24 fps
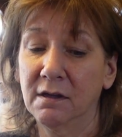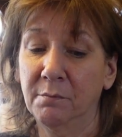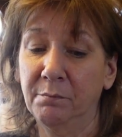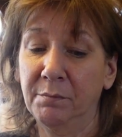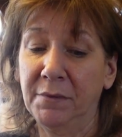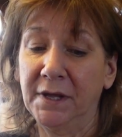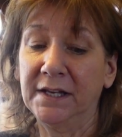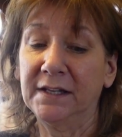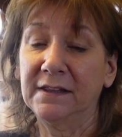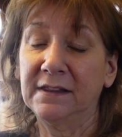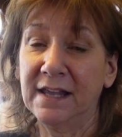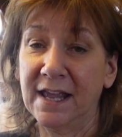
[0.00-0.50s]

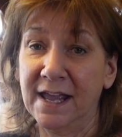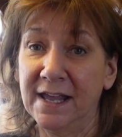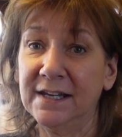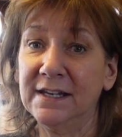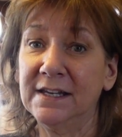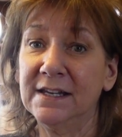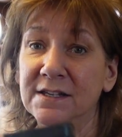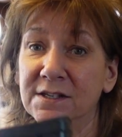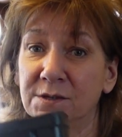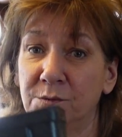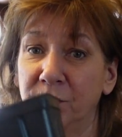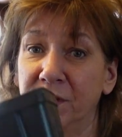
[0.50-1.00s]
But that
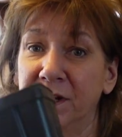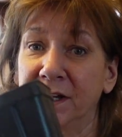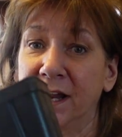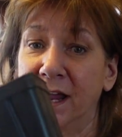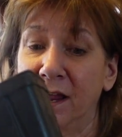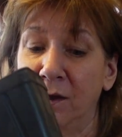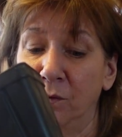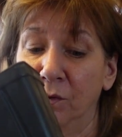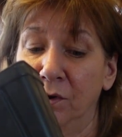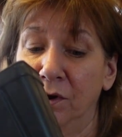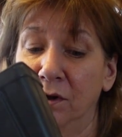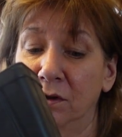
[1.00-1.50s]
is when
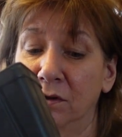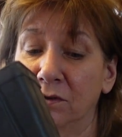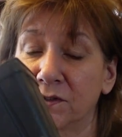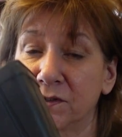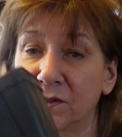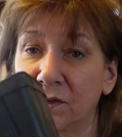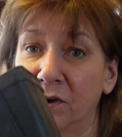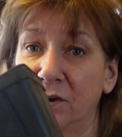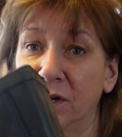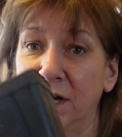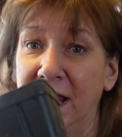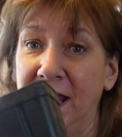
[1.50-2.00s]
I will
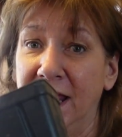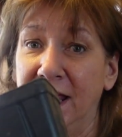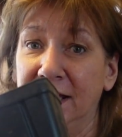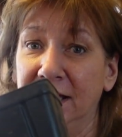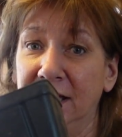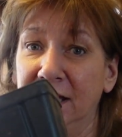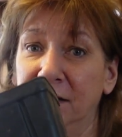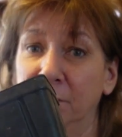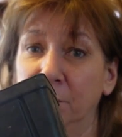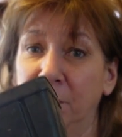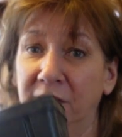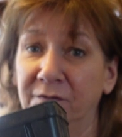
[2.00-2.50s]
start
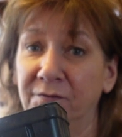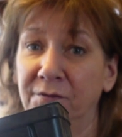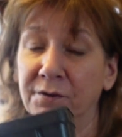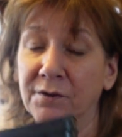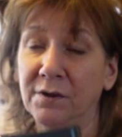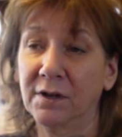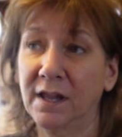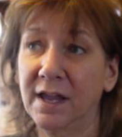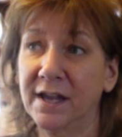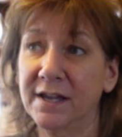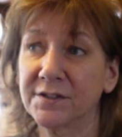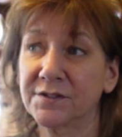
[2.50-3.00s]
adding my
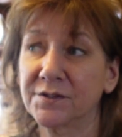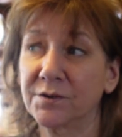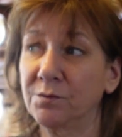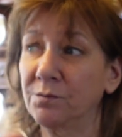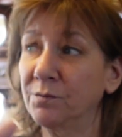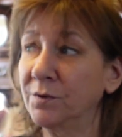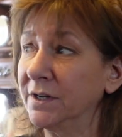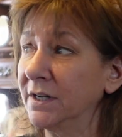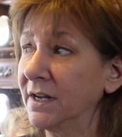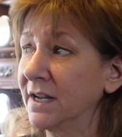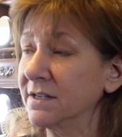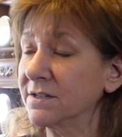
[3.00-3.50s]
fertilizer.
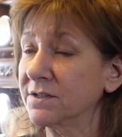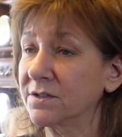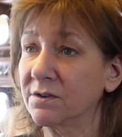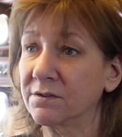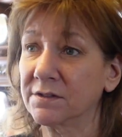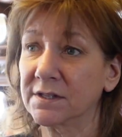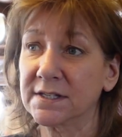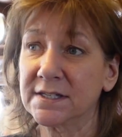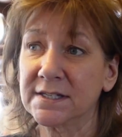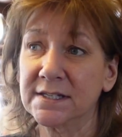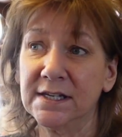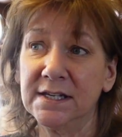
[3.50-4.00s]
When I
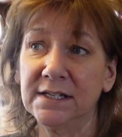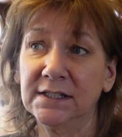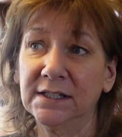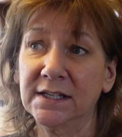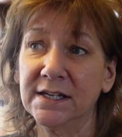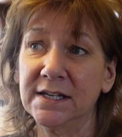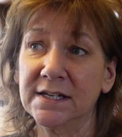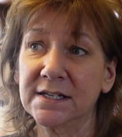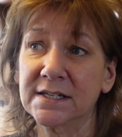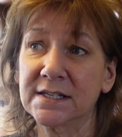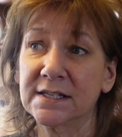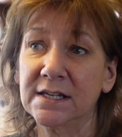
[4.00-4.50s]
start the
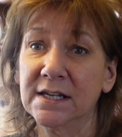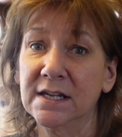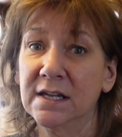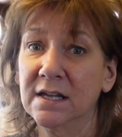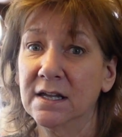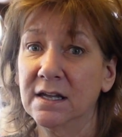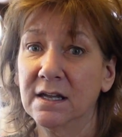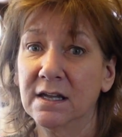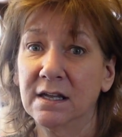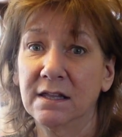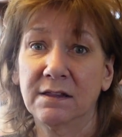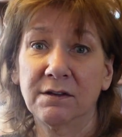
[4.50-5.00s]
seedlings,
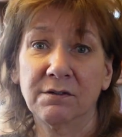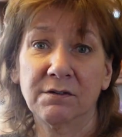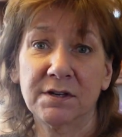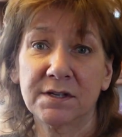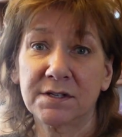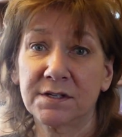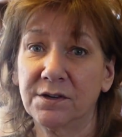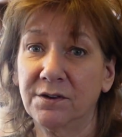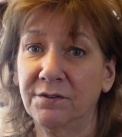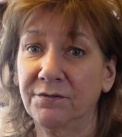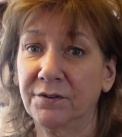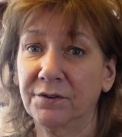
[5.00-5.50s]
there
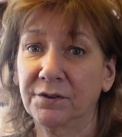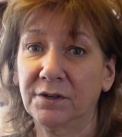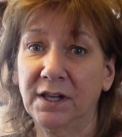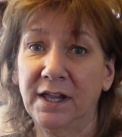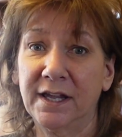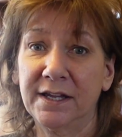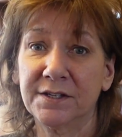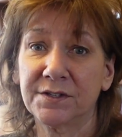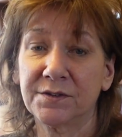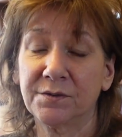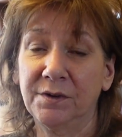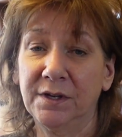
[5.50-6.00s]
is no
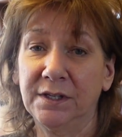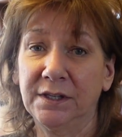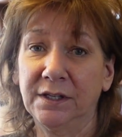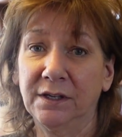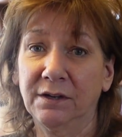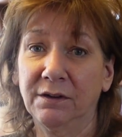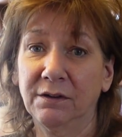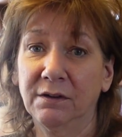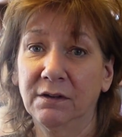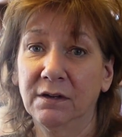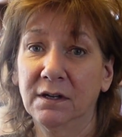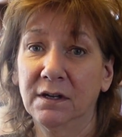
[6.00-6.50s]
fertilizer in
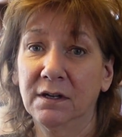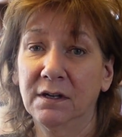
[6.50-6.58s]
there.